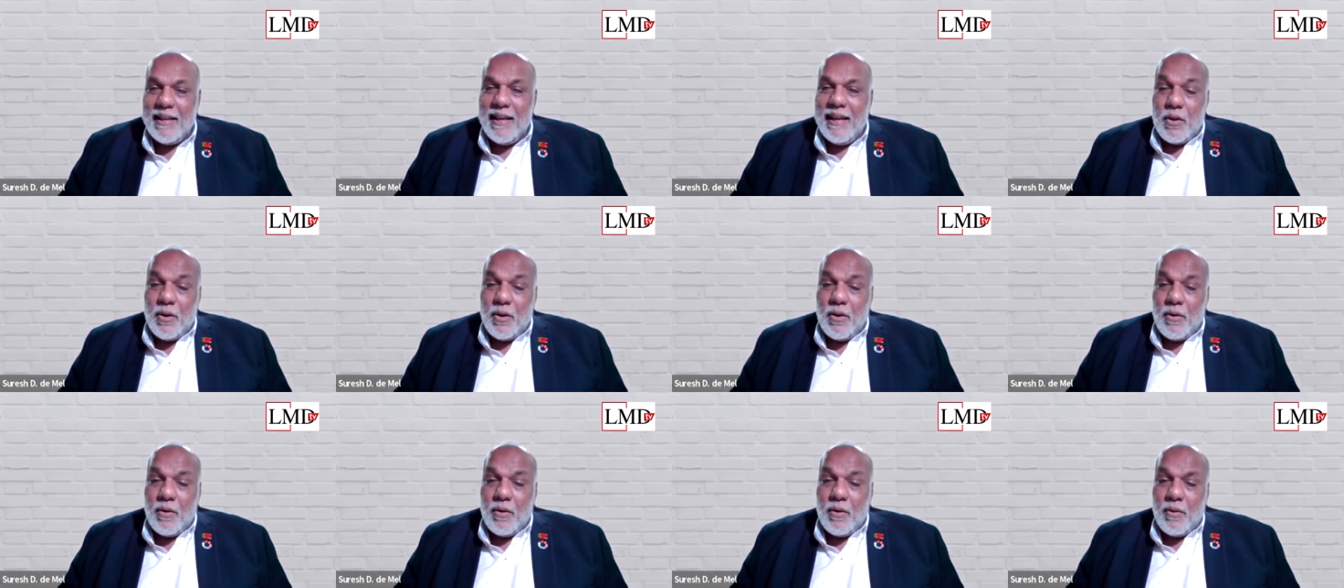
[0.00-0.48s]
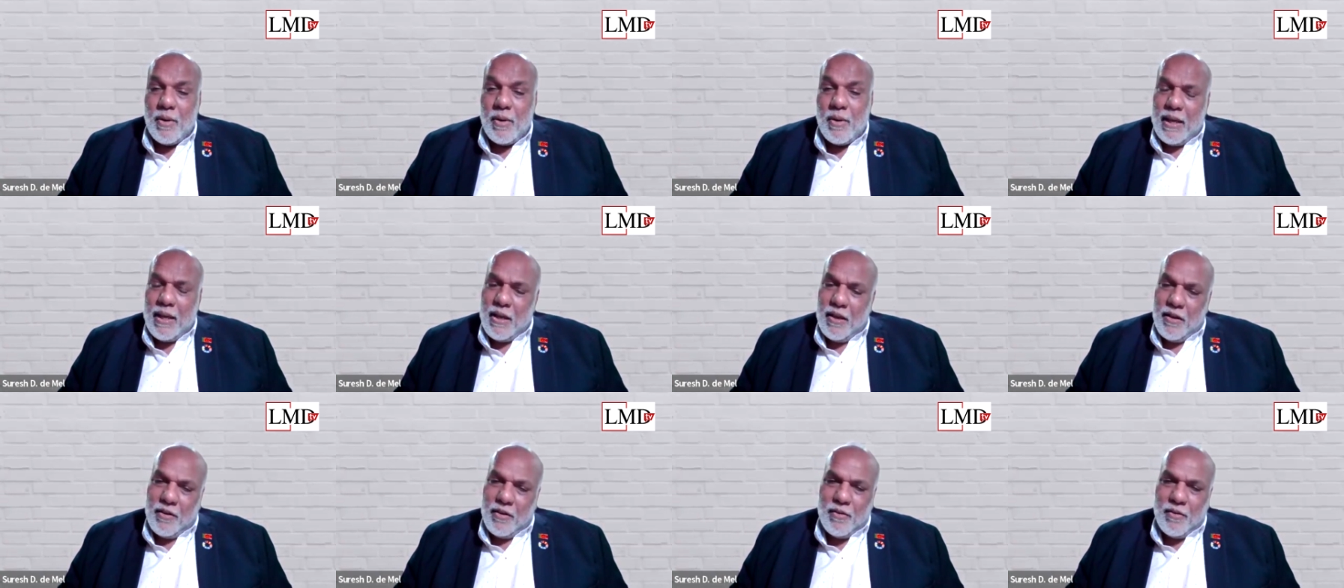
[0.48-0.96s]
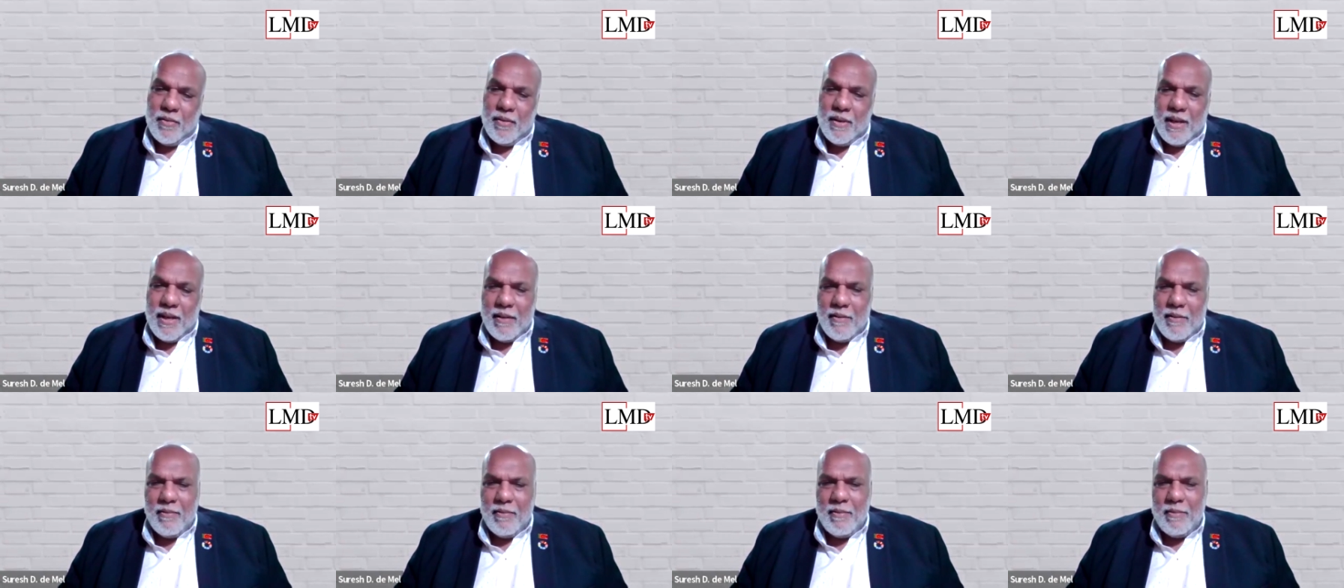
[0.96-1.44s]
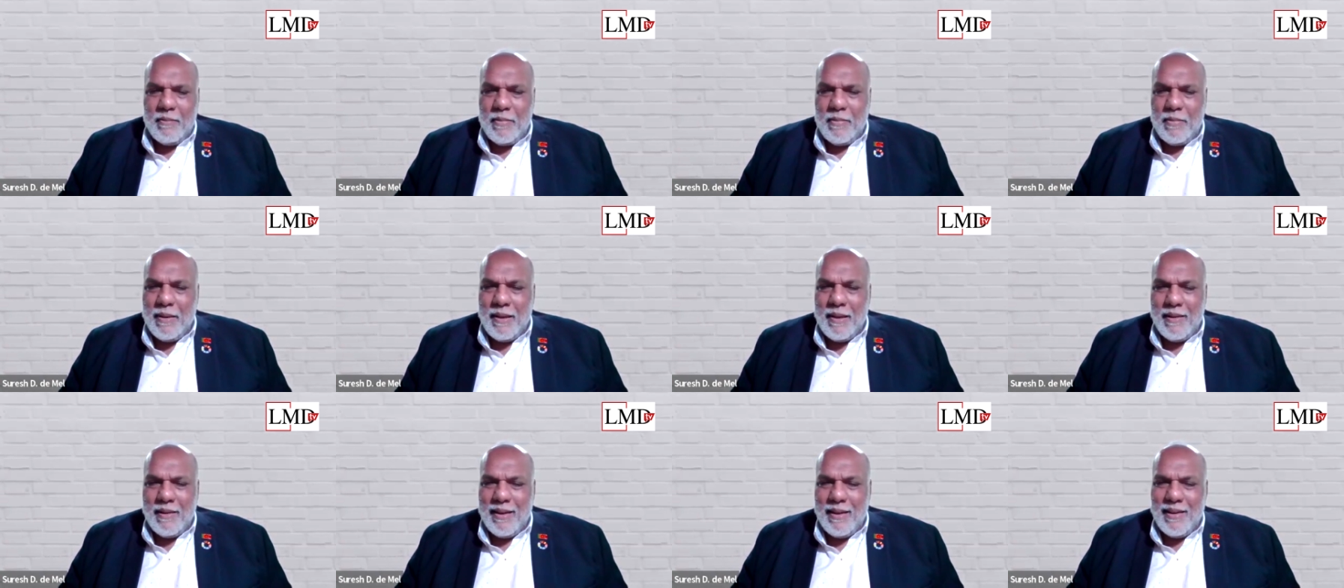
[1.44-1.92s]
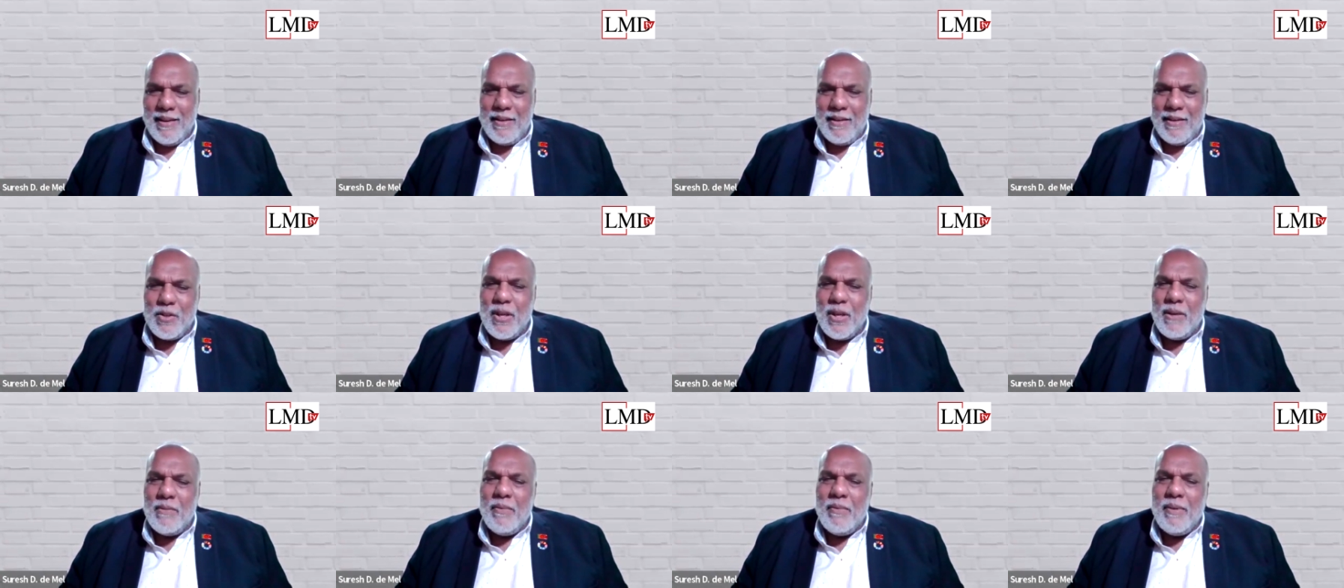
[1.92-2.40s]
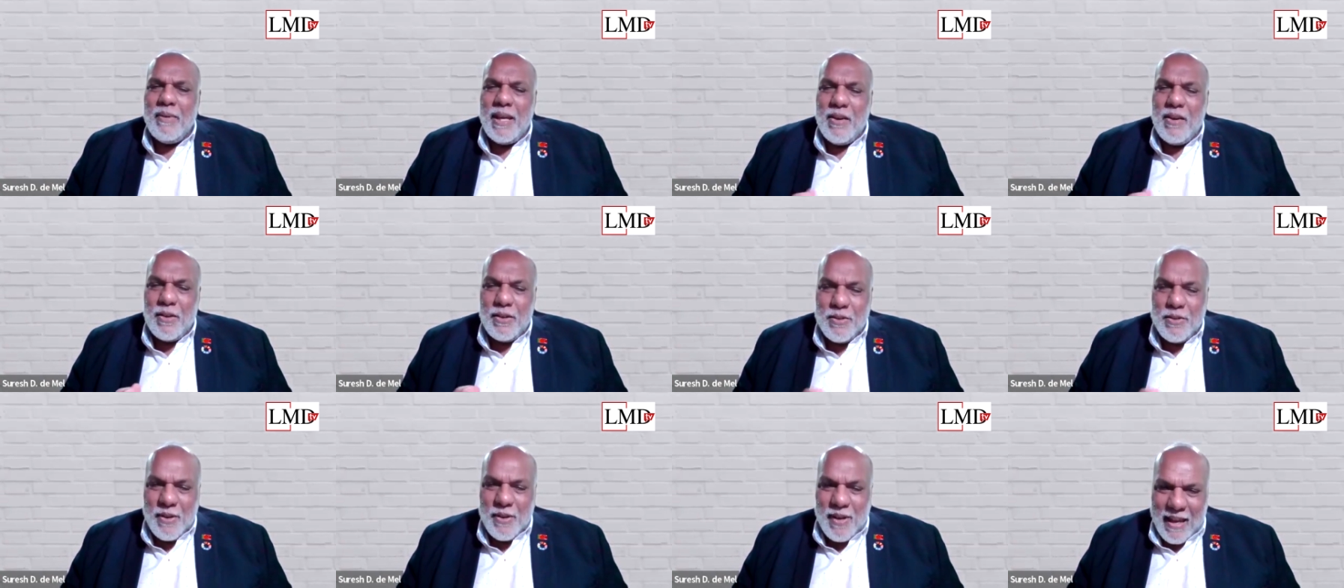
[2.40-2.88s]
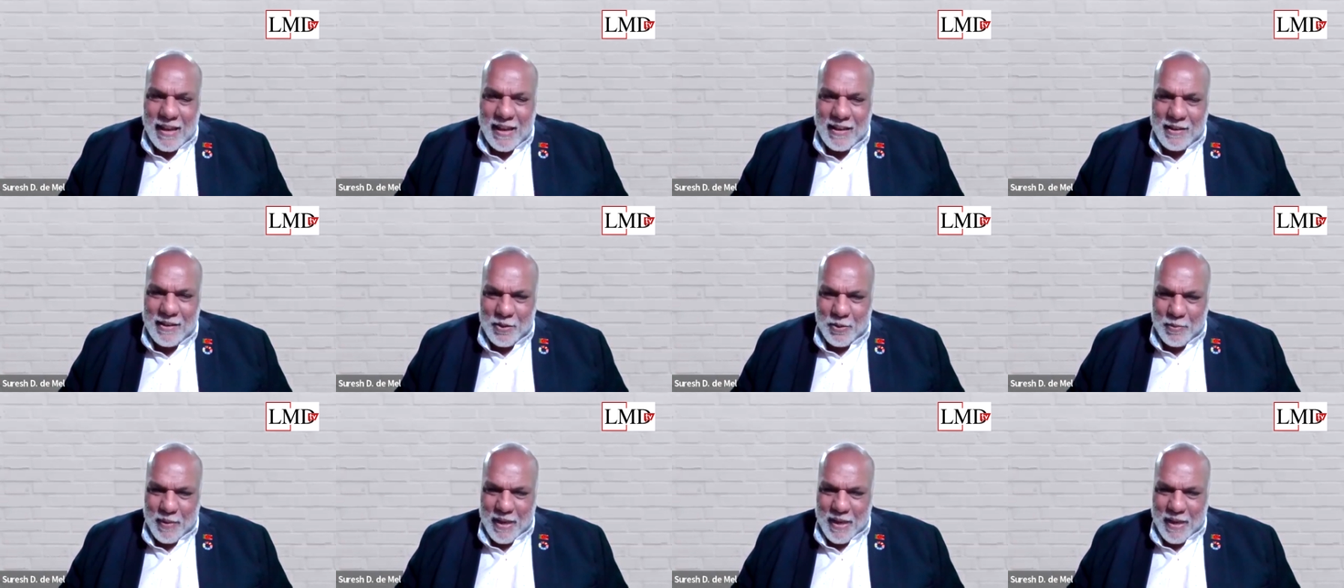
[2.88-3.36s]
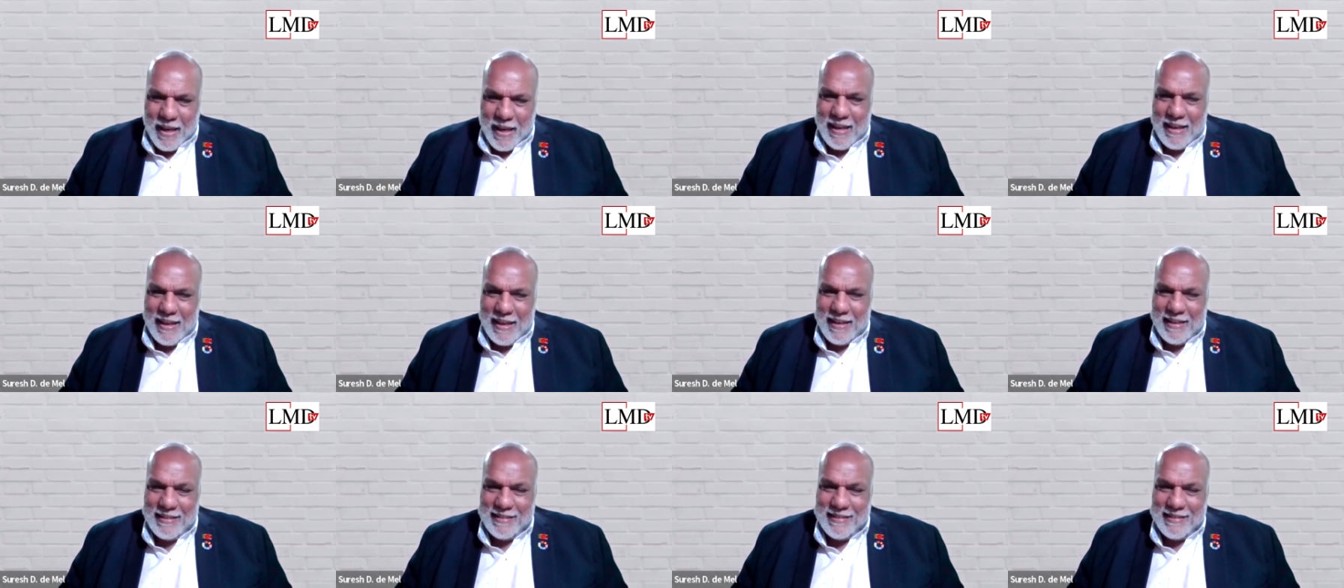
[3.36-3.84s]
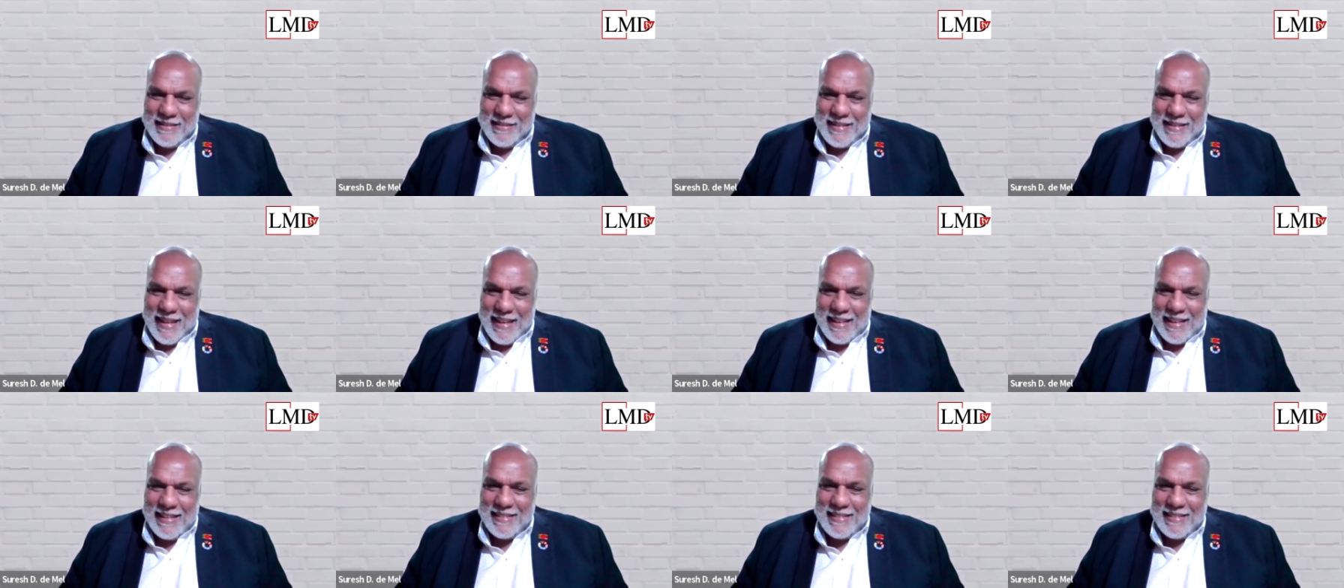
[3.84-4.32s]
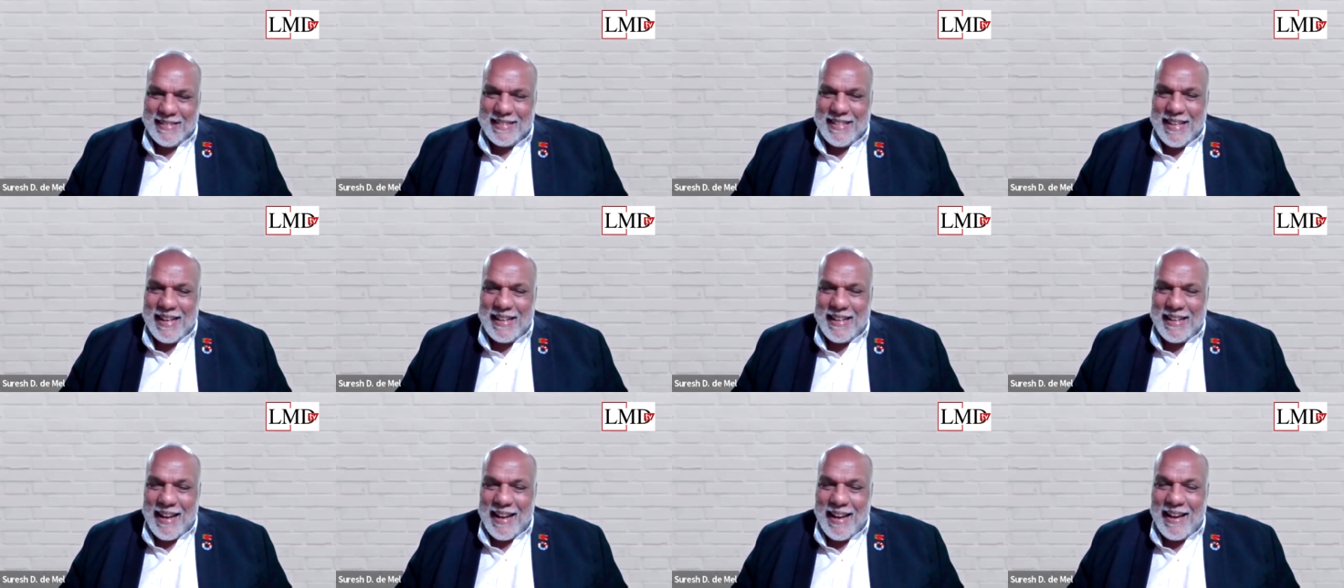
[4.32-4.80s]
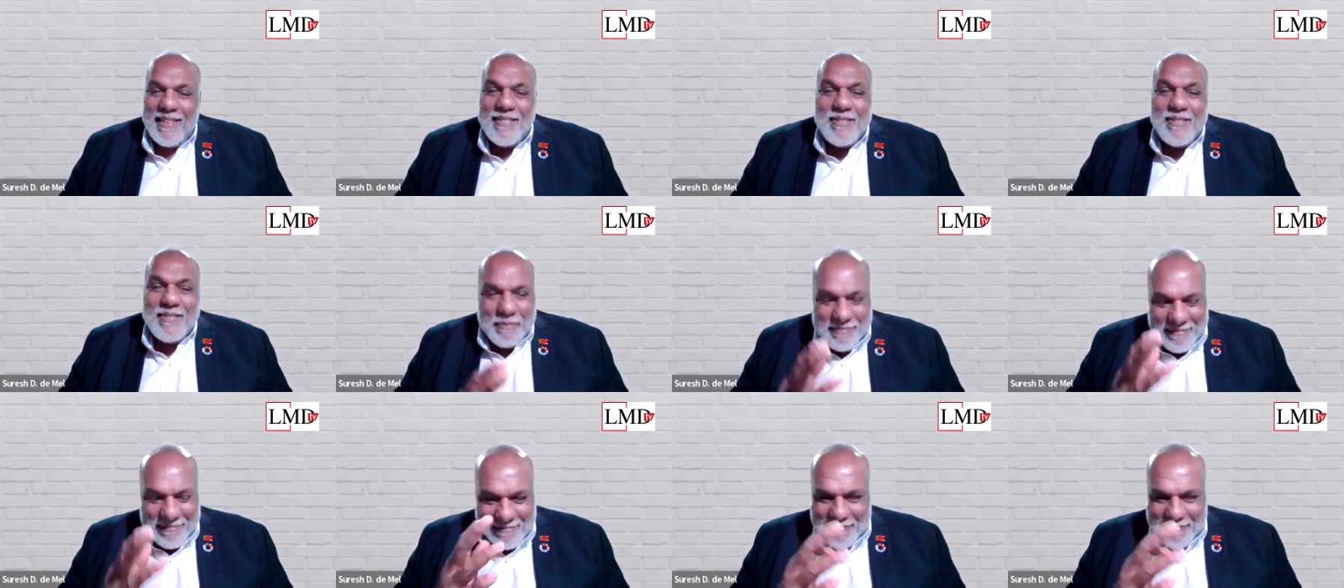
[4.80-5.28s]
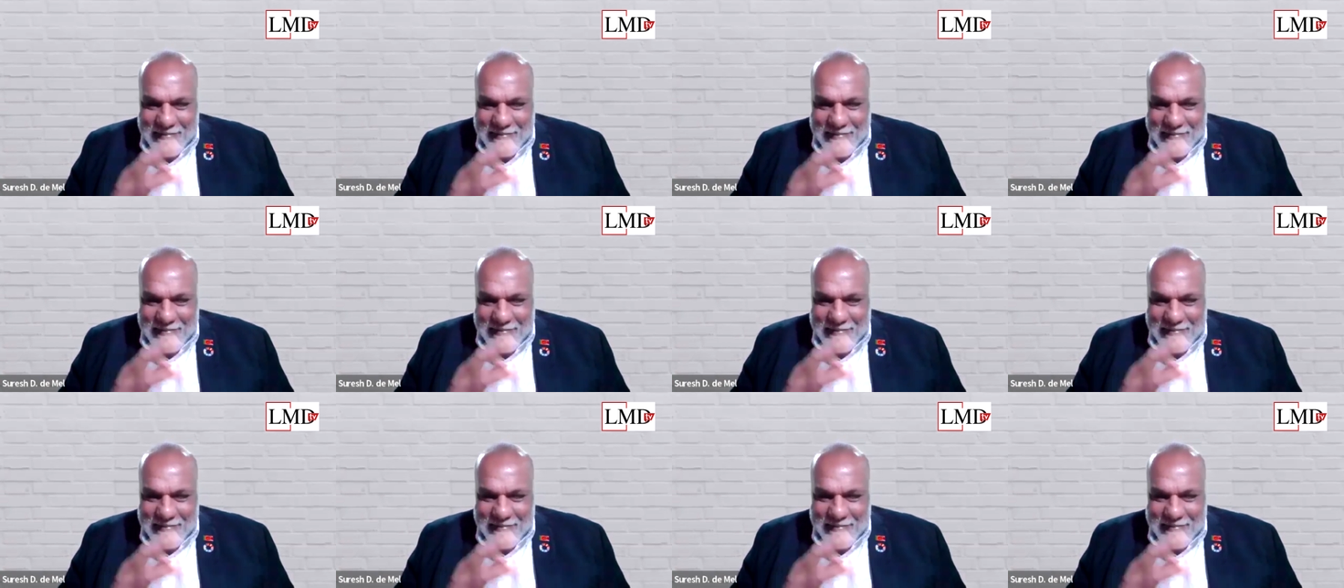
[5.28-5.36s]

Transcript: So, you know, you see, we also like to buy things that are